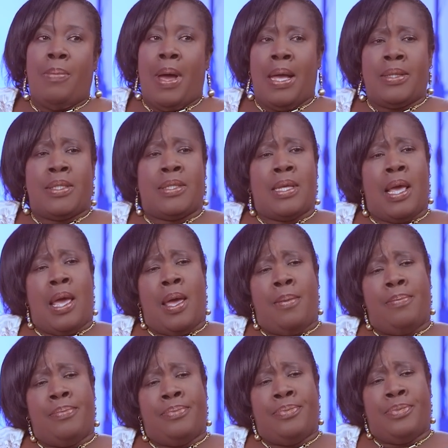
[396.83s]
But
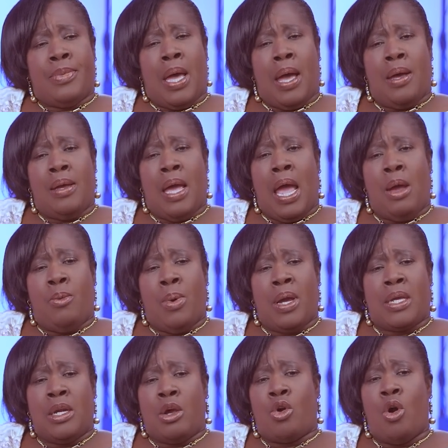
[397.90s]
I
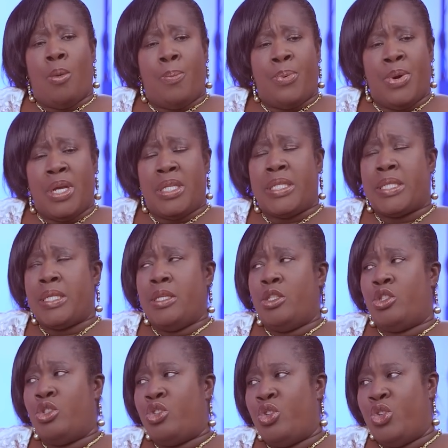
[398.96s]
work in a corporate
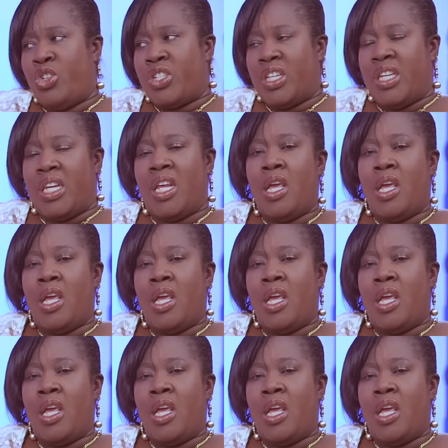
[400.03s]
institution.